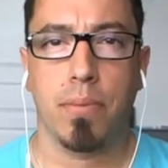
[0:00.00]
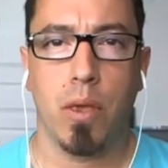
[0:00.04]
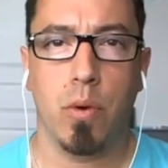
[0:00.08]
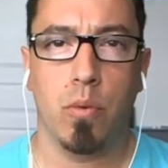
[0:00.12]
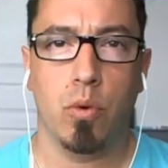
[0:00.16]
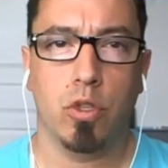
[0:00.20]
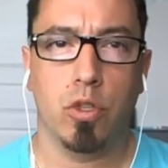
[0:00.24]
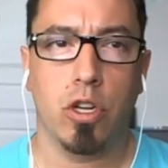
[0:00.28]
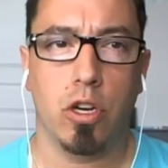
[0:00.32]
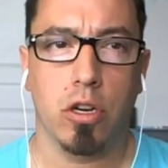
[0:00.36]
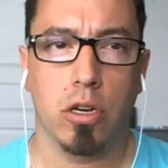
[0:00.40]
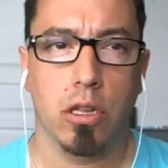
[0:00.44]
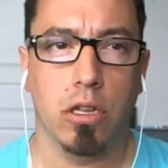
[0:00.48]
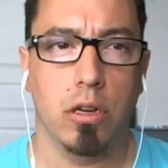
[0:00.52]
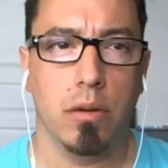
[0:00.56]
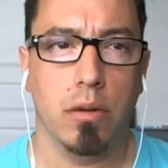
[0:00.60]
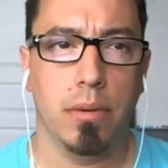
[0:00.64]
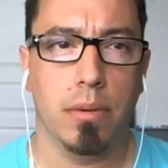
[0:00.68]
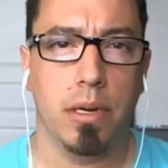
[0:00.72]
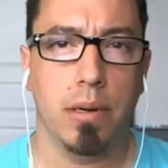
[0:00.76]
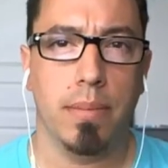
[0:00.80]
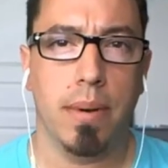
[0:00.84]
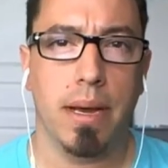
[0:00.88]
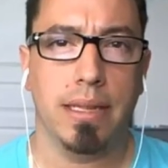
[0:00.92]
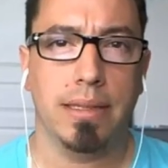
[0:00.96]
We'll talk a little
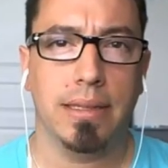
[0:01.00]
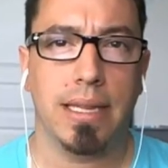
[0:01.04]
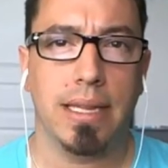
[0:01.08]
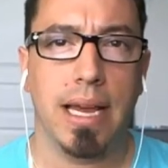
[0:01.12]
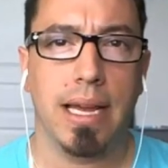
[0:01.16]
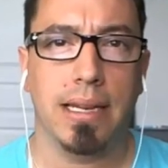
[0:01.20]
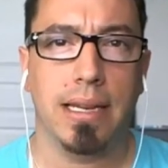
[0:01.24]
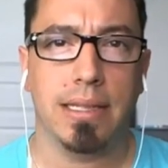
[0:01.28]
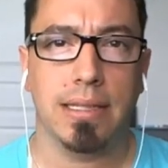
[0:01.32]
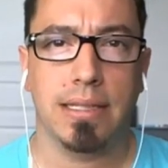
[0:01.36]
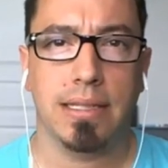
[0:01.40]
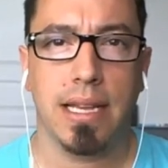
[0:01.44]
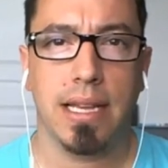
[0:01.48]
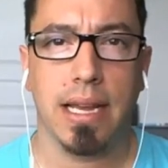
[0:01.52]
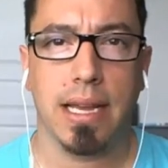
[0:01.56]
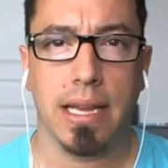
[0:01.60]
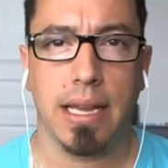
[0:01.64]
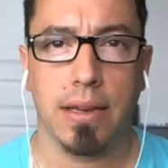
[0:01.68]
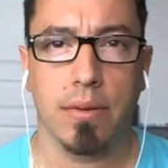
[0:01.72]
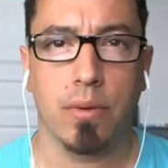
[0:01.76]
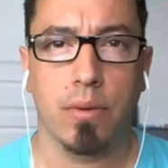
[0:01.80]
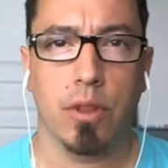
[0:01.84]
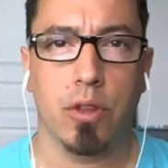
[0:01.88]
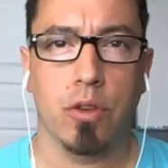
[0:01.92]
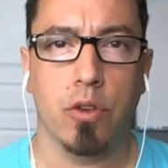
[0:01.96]
bit about that in a
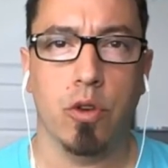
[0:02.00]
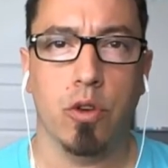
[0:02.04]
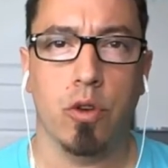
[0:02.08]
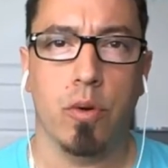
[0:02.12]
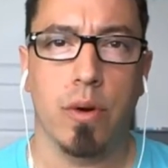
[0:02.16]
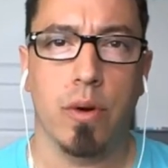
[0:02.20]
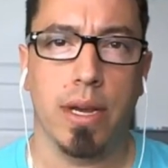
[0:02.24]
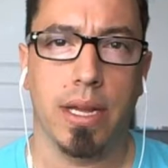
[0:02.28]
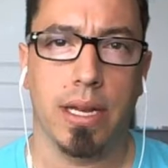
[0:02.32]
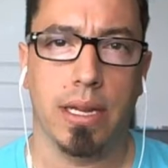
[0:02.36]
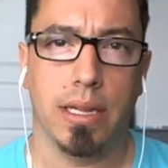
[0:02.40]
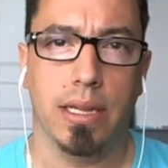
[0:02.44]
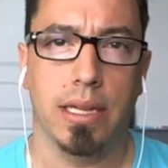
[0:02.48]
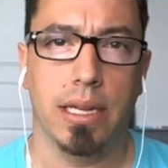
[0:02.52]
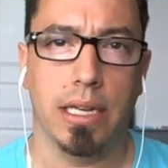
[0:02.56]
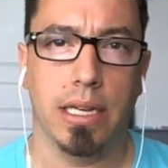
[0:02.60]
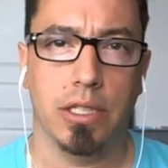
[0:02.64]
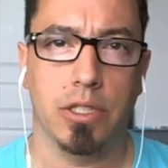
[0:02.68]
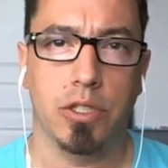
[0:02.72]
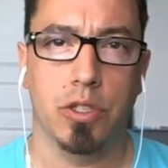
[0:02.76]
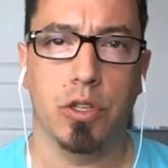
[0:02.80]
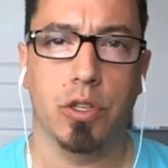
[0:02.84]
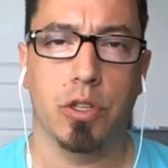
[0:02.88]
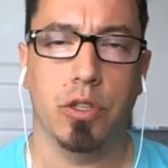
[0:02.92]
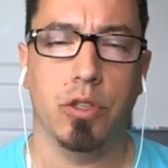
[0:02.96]
second with Google
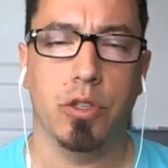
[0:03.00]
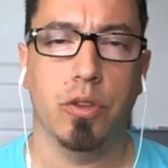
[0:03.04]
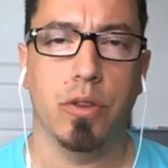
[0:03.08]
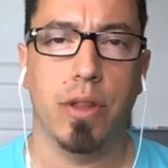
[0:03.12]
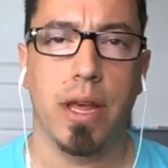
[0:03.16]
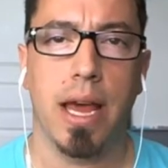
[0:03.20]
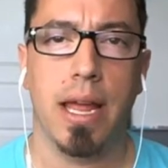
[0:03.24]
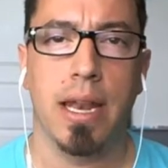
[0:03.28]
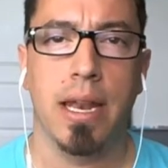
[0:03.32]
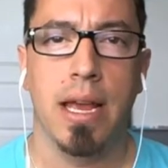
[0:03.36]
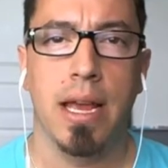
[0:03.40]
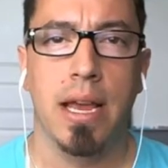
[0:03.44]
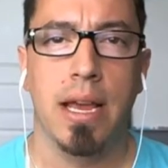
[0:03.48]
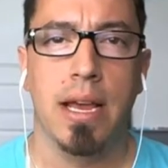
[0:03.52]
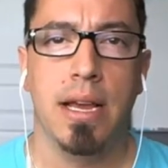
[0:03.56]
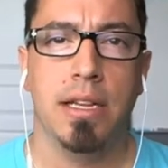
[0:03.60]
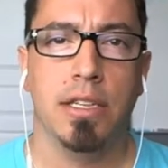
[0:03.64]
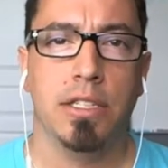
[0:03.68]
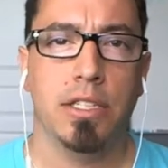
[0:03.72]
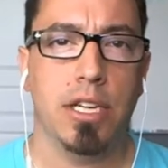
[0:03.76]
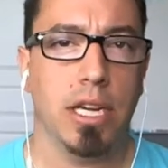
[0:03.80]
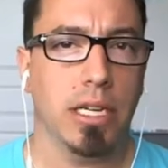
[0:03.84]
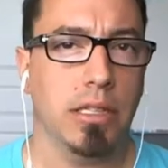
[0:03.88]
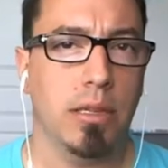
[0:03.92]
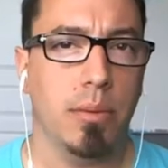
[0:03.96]
Analytics. You can do that.
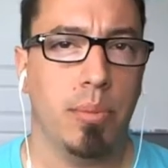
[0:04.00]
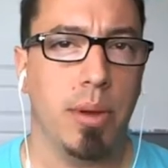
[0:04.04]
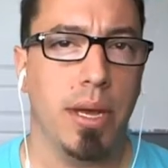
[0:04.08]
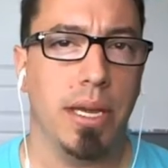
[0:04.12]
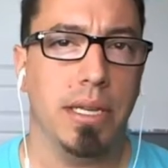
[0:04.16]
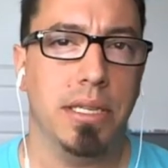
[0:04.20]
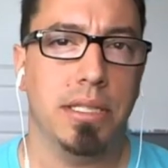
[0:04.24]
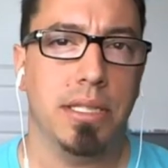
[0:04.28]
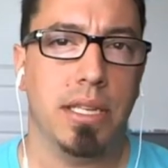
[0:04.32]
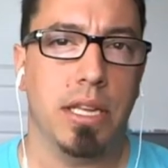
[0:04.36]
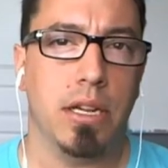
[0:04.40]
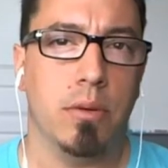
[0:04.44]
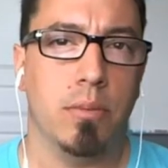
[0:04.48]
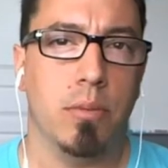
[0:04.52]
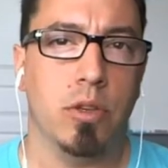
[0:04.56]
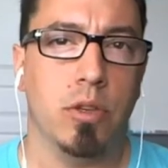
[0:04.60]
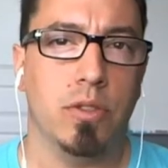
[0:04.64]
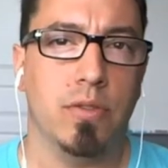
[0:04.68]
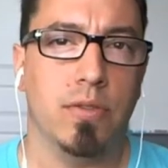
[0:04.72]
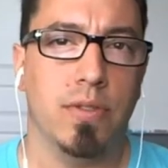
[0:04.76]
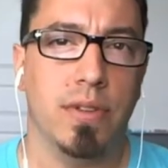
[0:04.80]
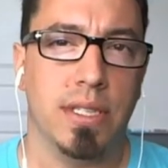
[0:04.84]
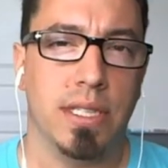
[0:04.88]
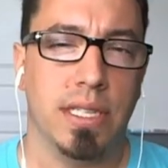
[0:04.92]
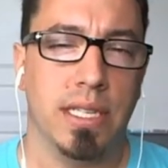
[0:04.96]
Check the pages that are
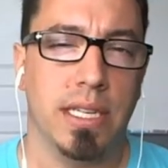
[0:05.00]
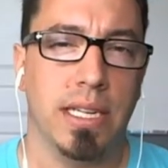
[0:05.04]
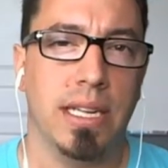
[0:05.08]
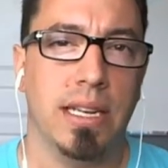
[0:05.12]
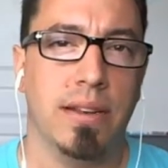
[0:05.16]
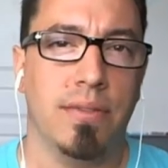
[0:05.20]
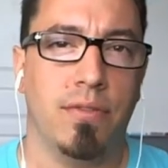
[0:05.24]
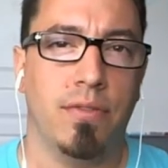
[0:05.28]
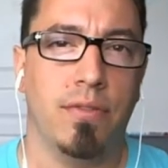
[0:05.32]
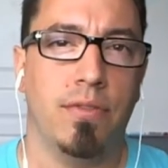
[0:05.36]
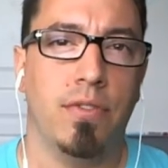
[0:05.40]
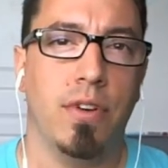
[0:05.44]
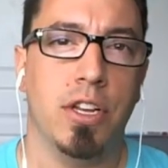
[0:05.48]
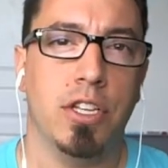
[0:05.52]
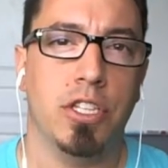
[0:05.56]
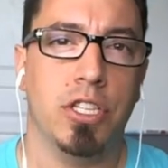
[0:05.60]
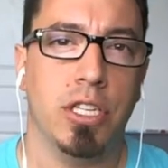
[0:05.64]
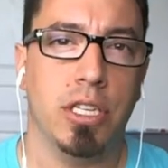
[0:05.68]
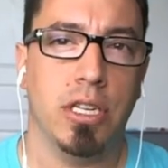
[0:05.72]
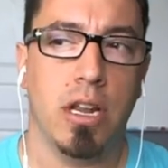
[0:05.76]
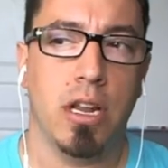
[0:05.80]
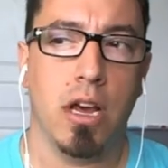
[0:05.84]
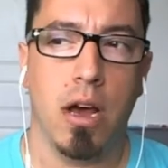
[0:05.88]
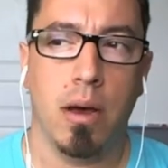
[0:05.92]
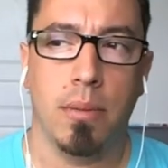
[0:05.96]
most visited and
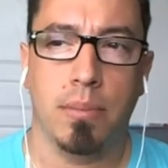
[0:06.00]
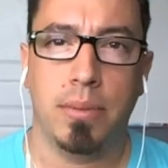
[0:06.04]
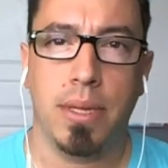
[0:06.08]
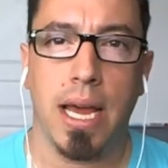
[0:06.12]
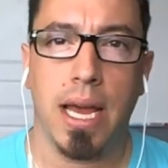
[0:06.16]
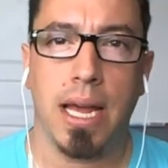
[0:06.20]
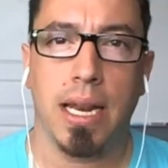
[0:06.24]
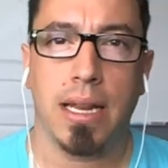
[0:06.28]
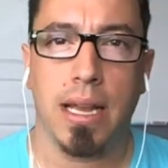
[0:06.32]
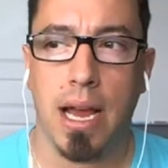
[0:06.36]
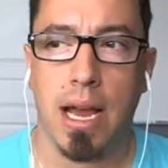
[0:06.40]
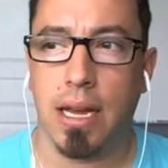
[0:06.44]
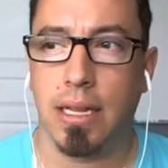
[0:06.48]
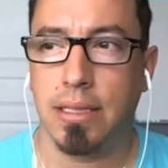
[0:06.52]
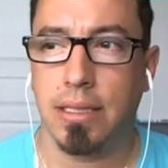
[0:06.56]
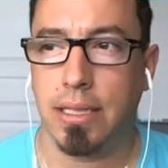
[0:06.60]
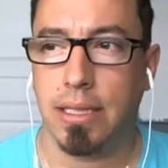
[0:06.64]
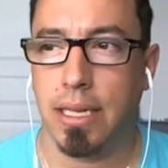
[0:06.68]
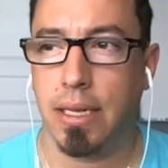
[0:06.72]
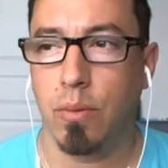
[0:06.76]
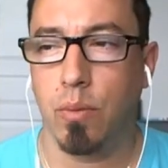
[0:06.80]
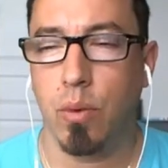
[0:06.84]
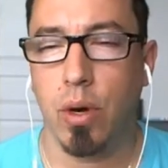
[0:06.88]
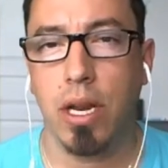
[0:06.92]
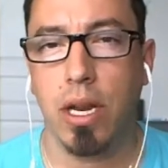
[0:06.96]
freshen up that
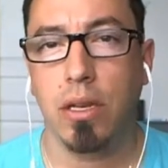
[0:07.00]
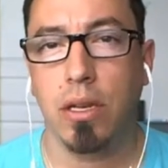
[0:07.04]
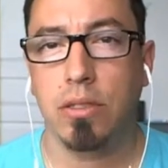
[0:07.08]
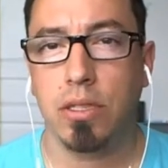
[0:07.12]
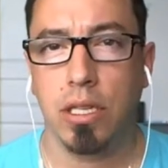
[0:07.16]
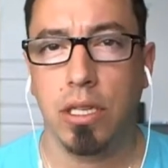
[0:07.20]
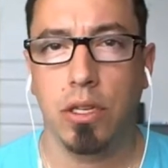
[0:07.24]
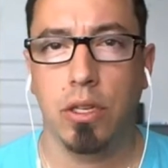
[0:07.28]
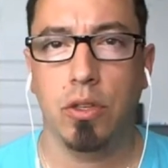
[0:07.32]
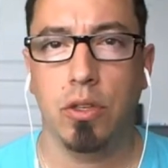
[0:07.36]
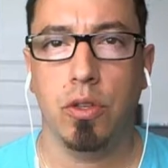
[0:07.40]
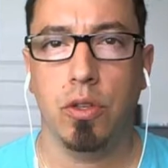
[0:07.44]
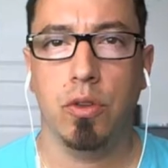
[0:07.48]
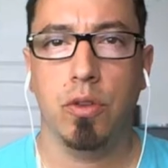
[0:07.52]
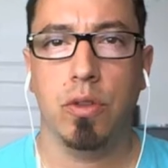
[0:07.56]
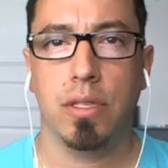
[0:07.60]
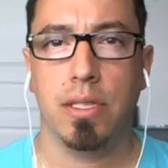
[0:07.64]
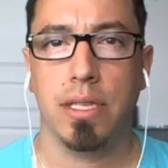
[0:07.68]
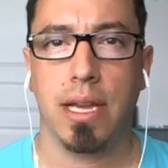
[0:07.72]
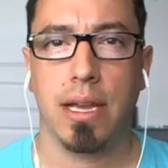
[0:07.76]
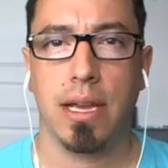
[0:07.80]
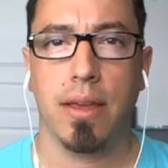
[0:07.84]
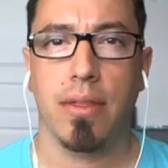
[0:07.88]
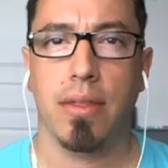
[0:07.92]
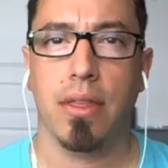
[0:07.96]
content. What else can you do? The
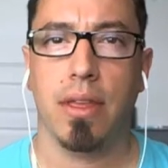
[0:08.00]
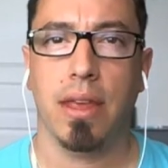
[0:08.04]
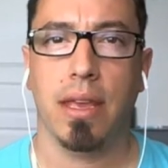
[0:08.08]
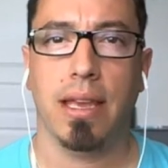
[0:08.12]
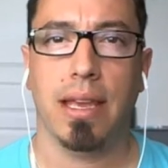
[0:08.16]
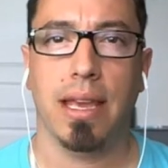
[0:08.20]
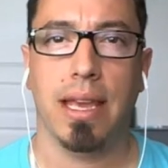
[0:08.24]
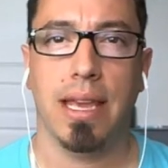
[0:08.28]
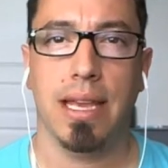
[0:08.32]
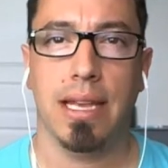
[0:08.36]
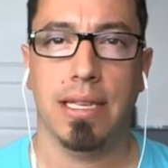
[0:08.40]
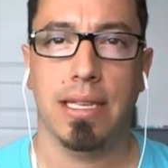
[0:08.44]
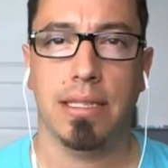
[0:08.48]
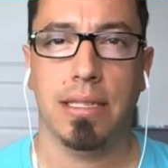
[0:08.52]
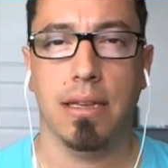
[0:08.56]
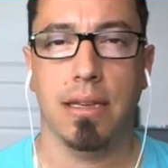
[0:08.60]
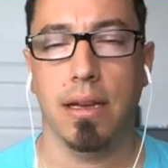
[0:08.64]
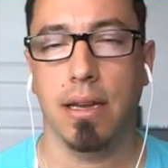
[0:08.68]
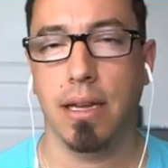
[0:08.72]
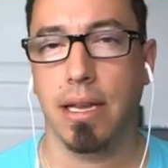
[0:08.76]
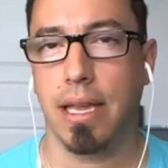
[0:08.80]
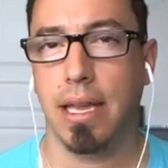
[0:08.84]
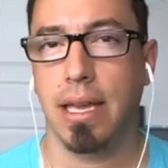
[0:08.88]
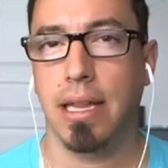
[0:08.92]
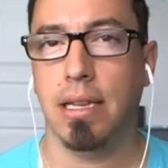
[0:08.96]
second thing is,
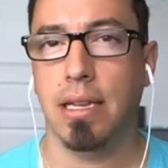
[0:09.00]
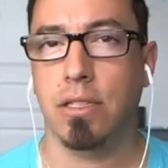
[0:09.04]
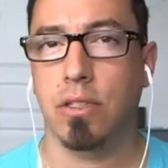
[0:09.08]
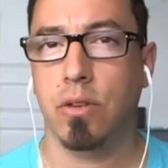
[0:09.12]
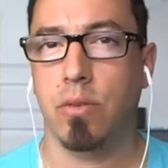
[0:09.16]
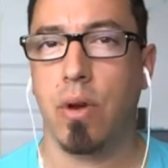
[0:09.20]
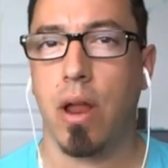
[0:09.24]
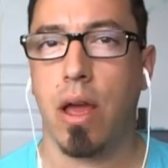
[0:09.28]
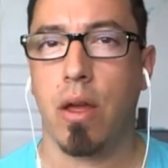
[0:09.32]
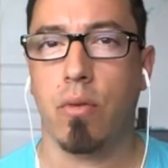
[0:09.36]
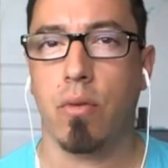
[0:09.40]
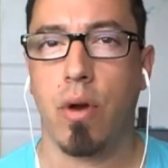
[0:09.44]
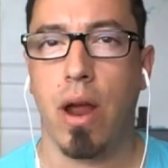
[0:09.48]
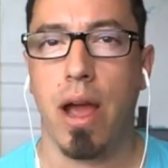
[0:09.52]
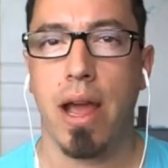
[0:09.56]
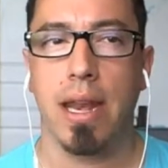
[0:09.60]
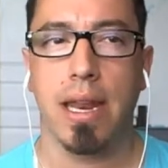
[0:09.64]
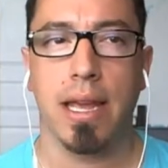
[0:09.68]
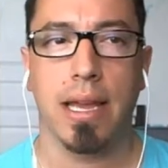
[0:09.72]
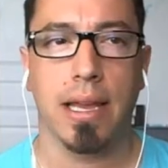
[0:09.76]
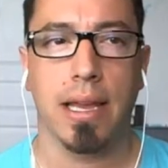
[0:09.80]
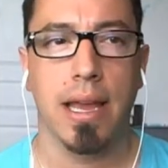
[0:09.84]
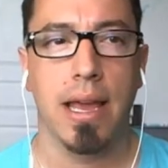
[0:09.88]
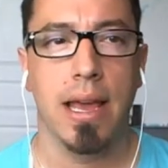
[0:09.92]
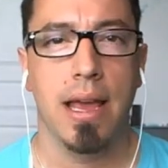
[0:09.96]
again, it's around
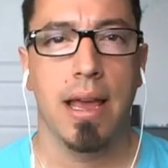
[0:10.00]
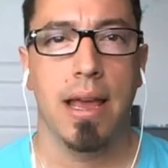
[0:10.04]
writing.